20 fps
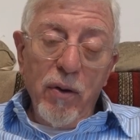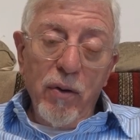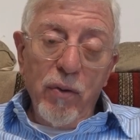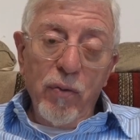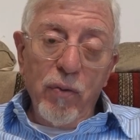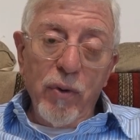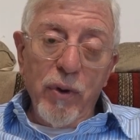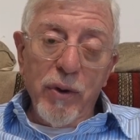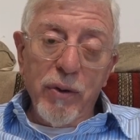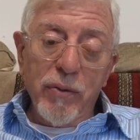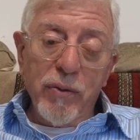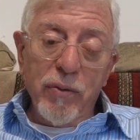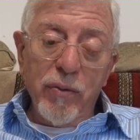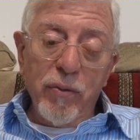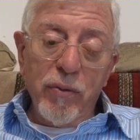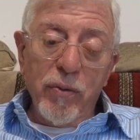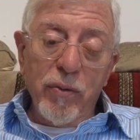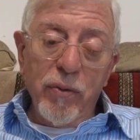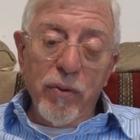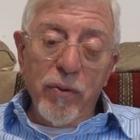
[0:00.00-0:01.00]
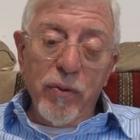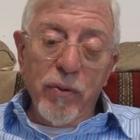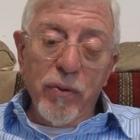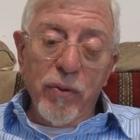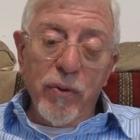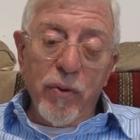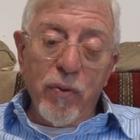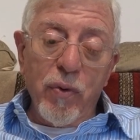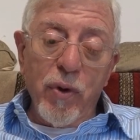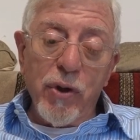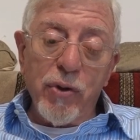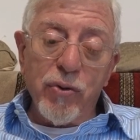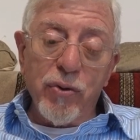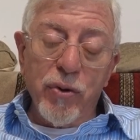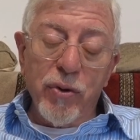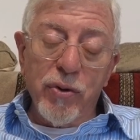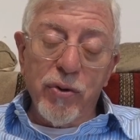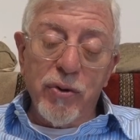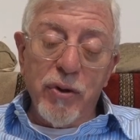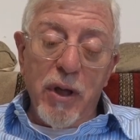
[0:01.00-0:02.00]
Well, the
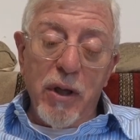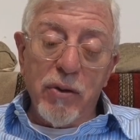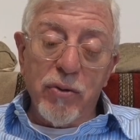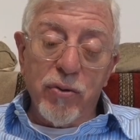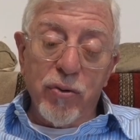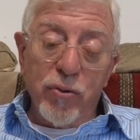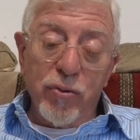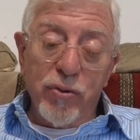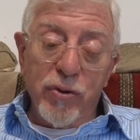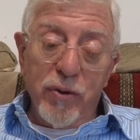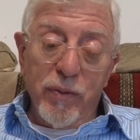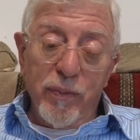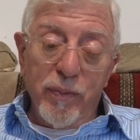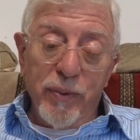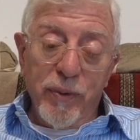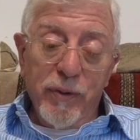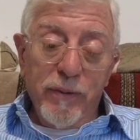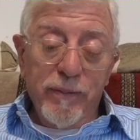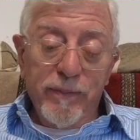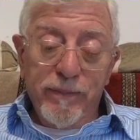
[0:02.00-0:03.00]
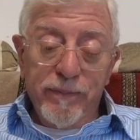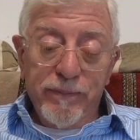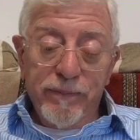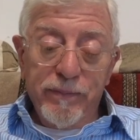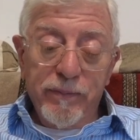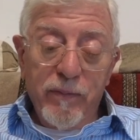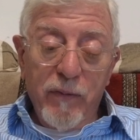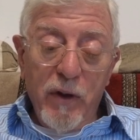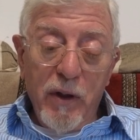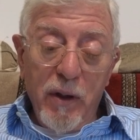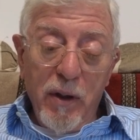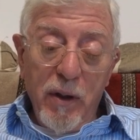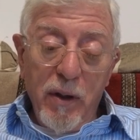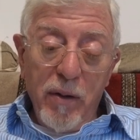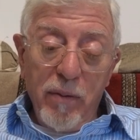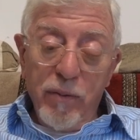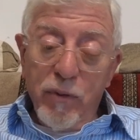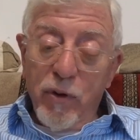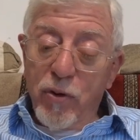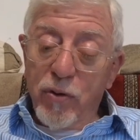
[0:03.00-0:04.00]
question is not so simple,
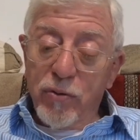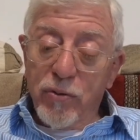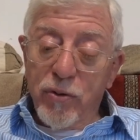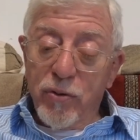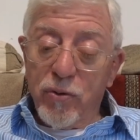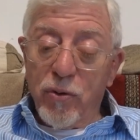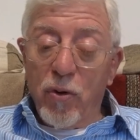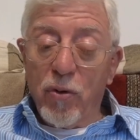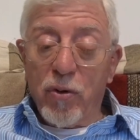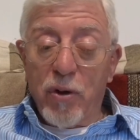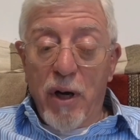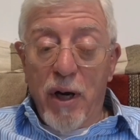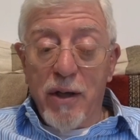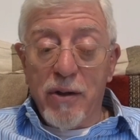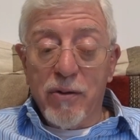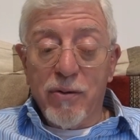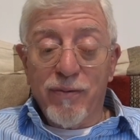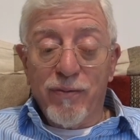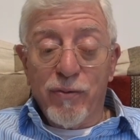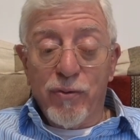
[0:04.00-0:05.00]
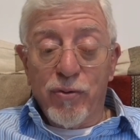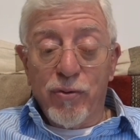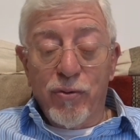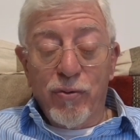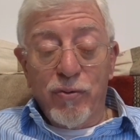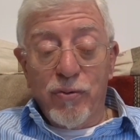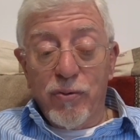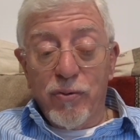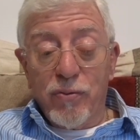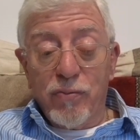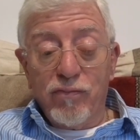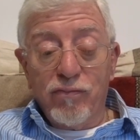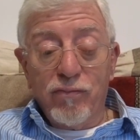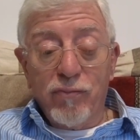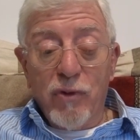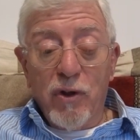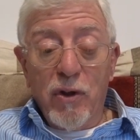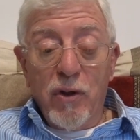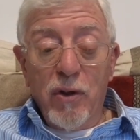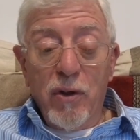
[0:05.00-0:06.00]
because there's all kinds of Jews.
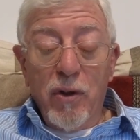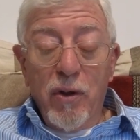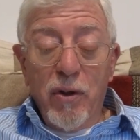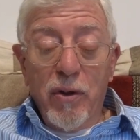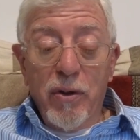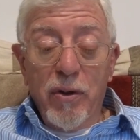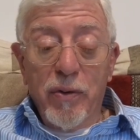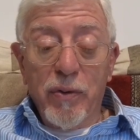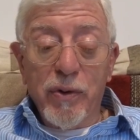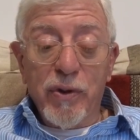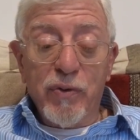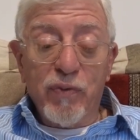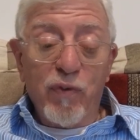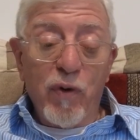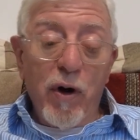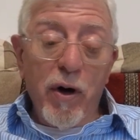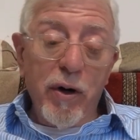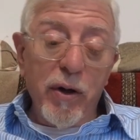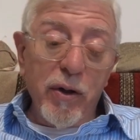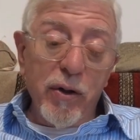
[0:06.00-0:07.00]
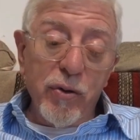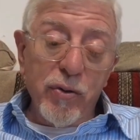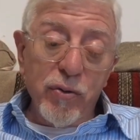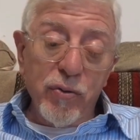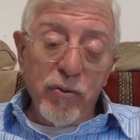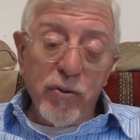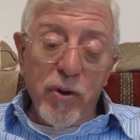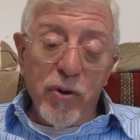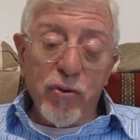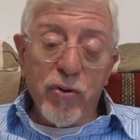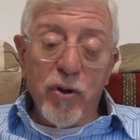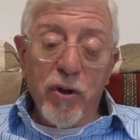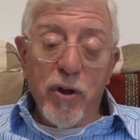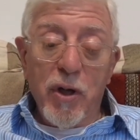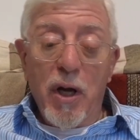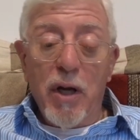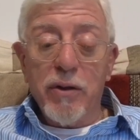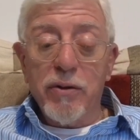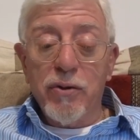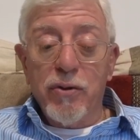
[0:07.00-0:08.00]
There is Sephardic Jews,
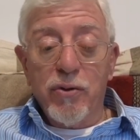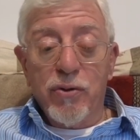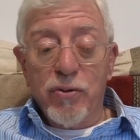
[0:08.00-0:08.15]
Ashkenazi